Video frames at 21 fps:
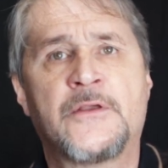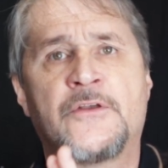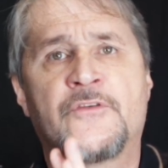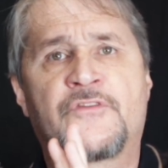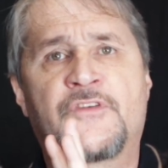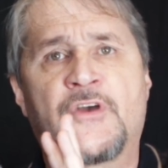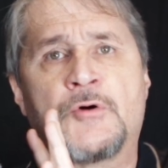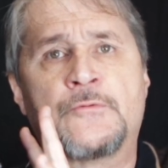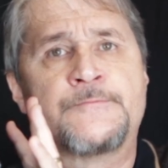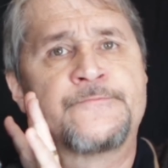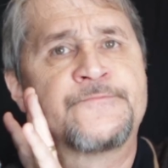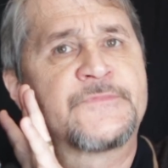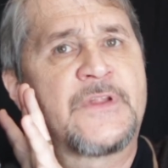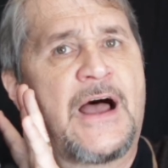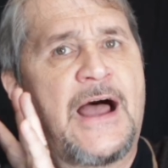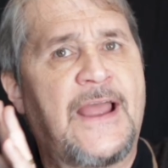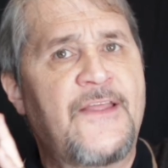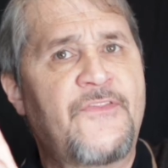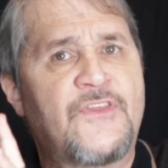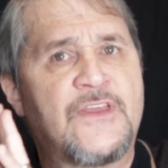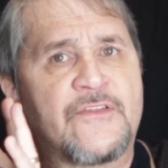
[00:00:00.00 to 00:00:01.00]
So
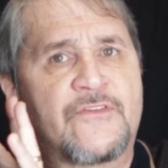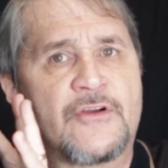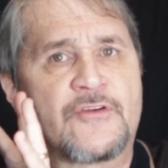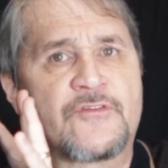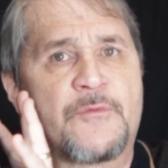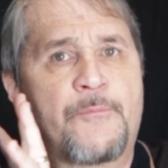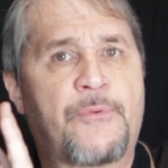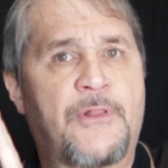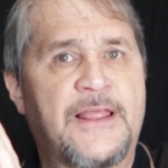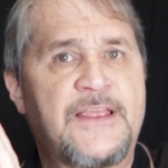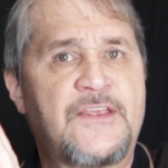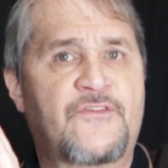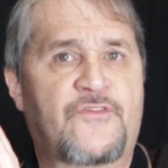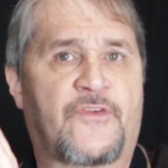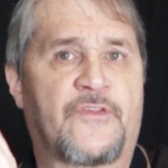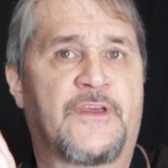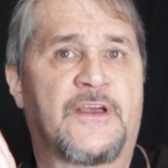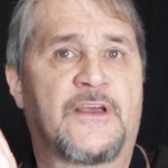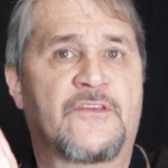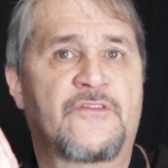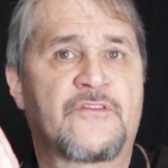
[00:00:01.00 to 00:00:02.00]
I think there's a place
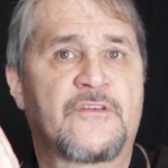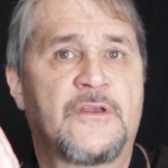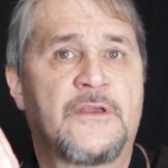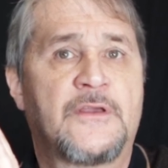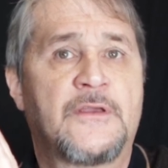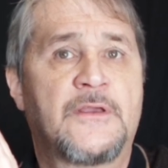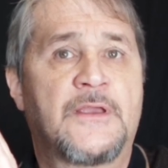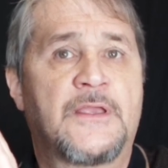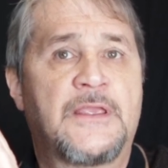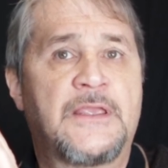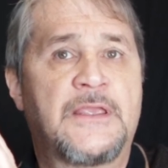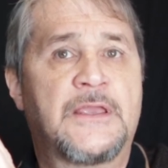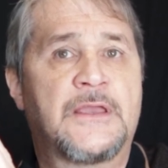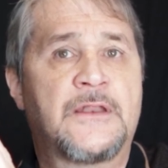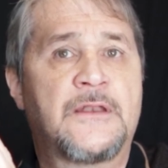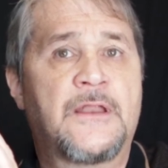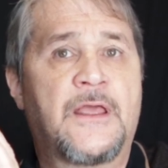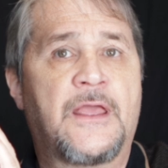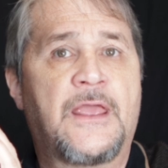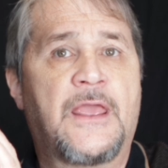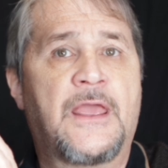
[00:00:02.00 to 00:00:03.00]
for this
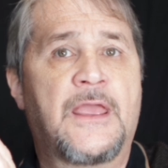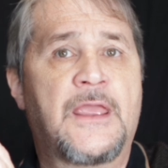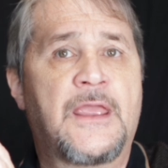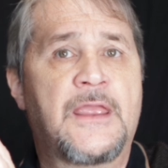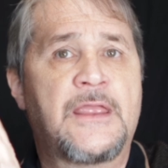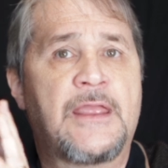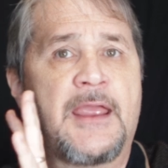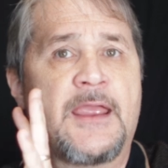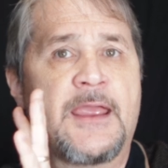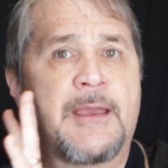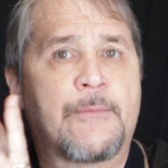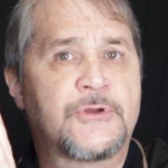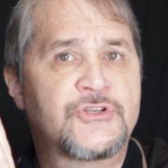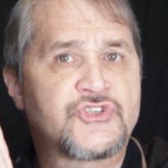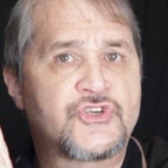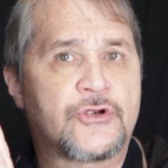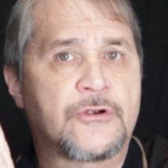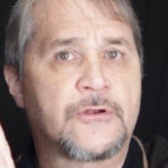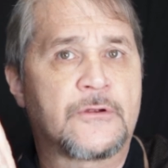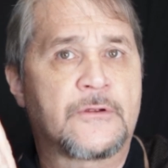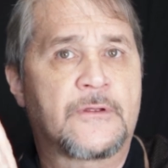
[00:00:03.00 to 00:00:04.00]
in a
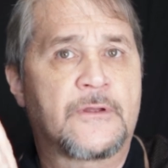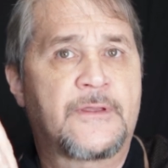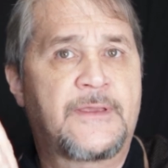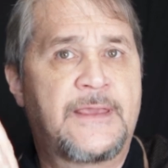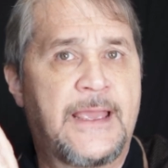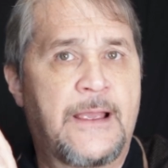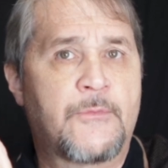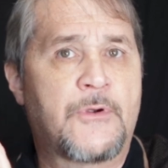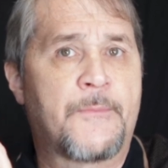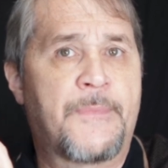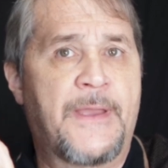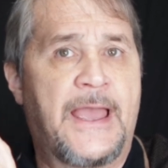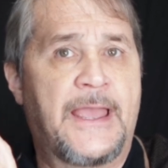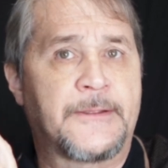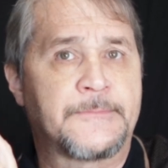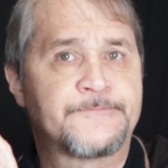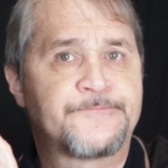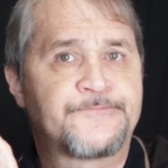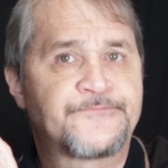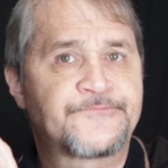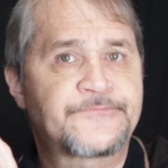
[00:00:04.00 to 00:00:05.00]
amateur camera
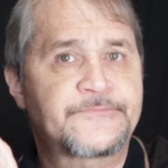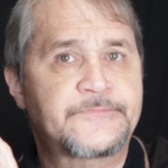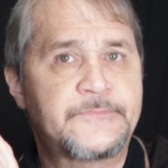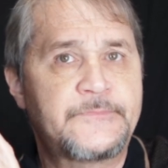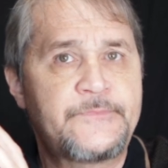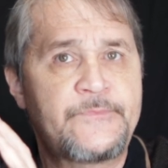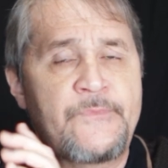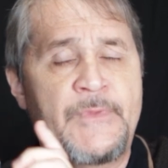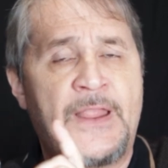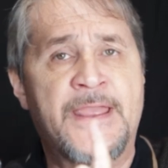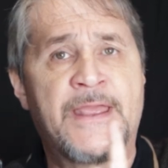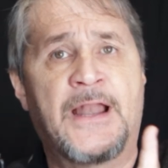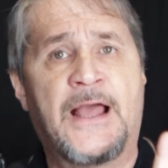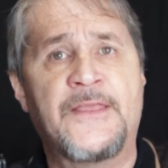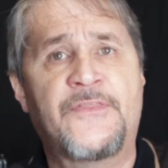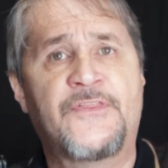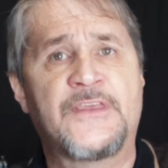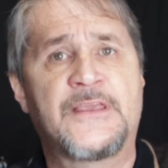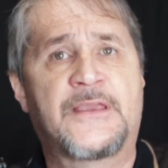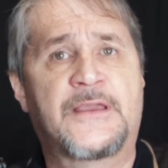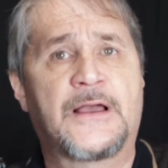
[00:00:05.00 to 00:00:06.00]
bag. And I
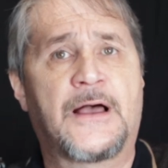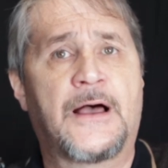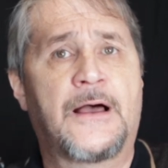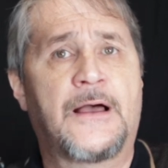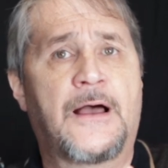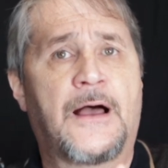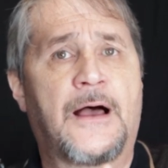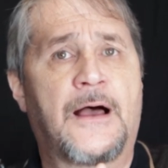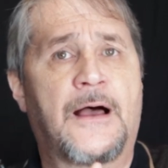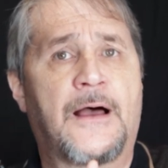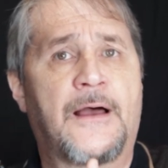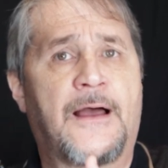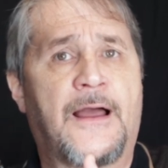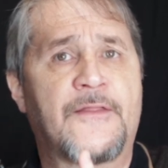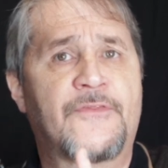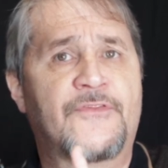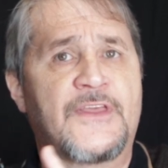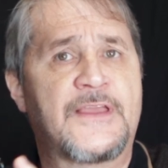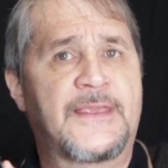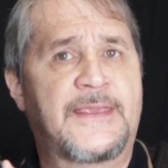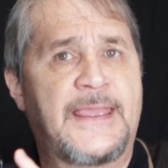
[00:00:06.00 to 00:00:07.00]
think
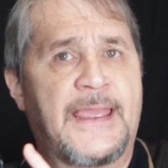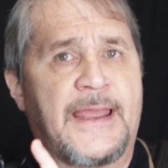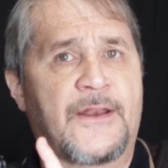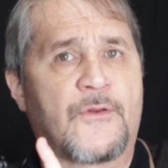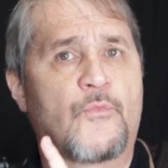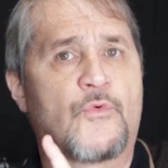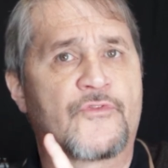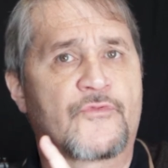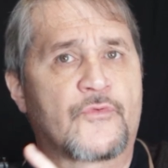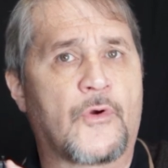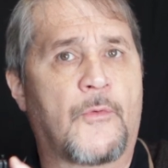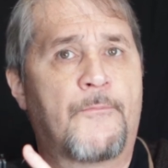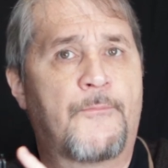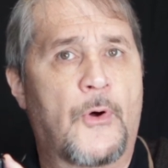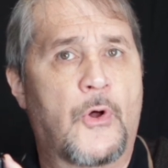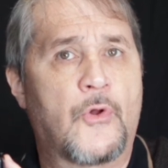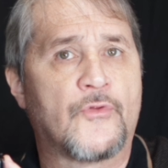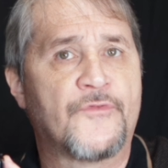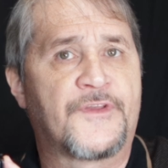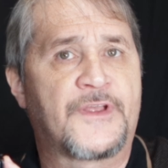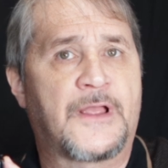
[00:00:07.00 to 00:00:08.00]
Canon was real
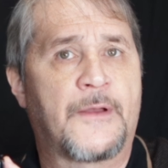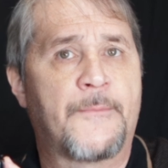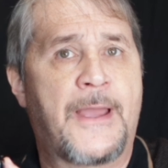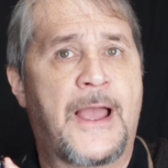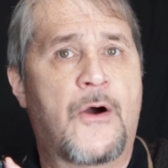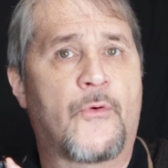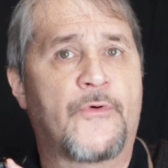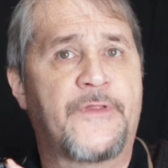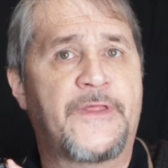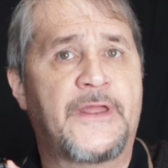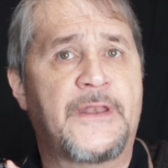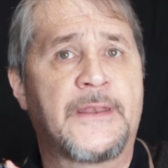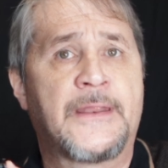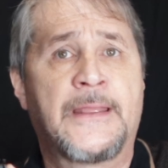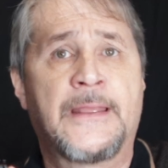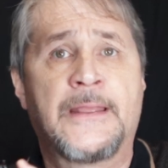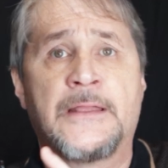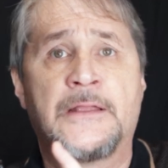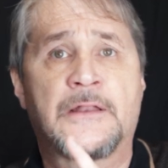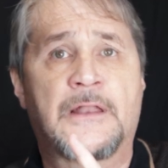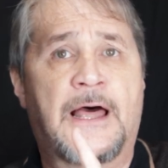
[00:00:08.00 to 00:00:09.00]
bold to come out with it.
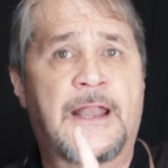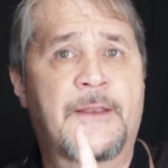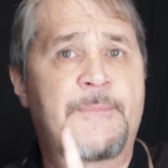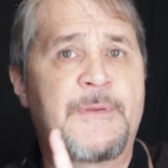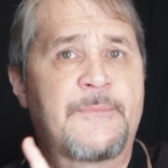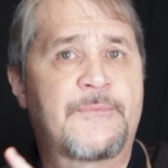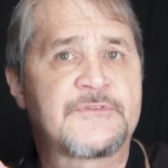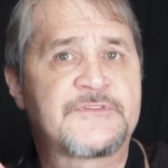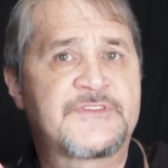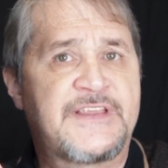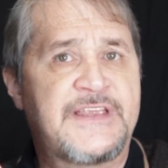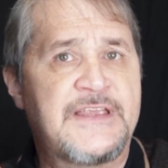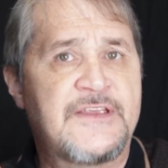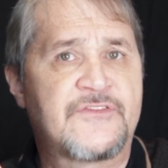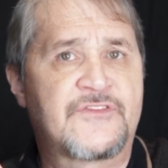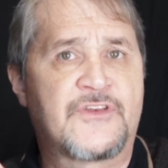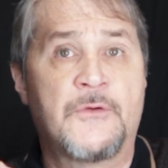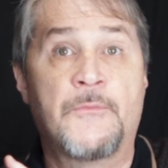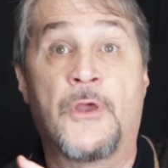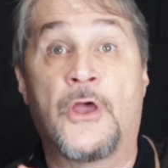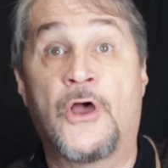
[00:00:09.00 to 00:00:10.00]
A lot of people
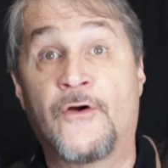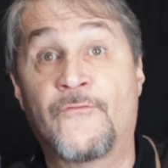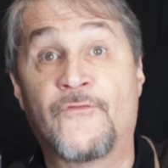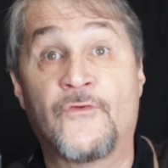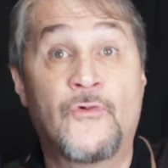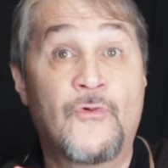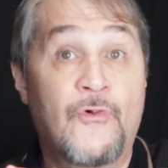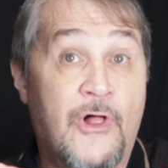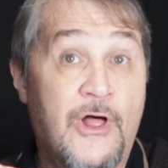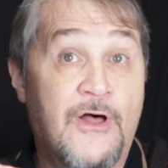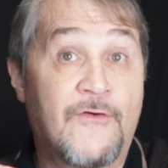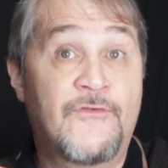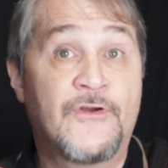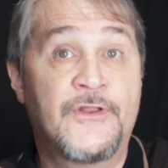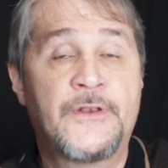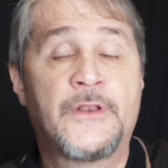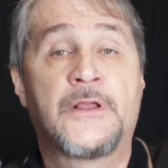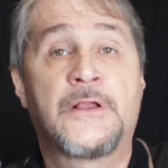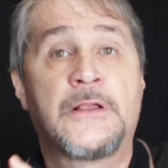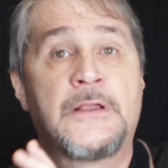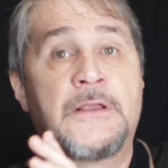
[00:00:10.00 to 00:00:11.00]
teased them,
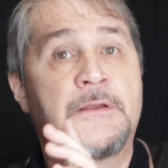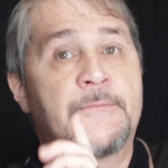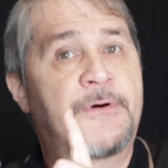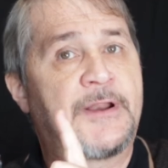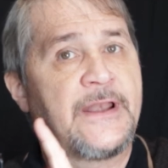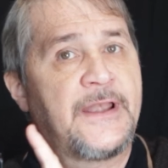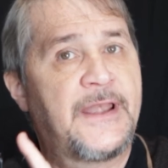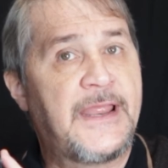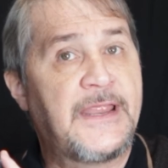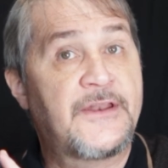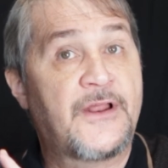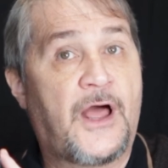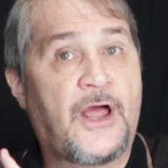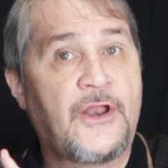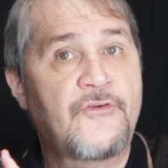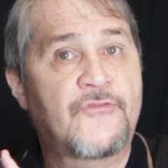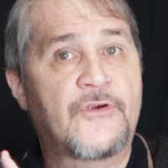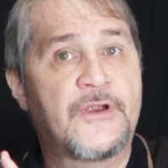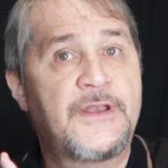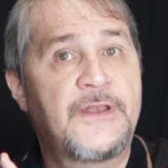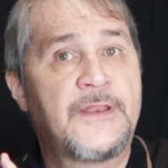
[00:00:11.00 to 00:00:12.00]
f11. But at
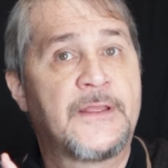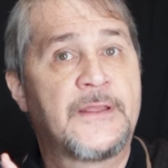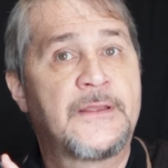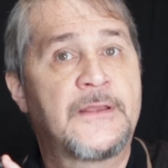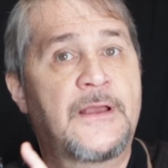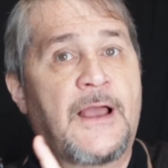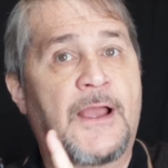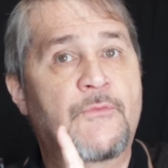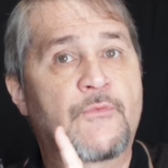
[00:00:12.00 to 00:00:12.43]
800, I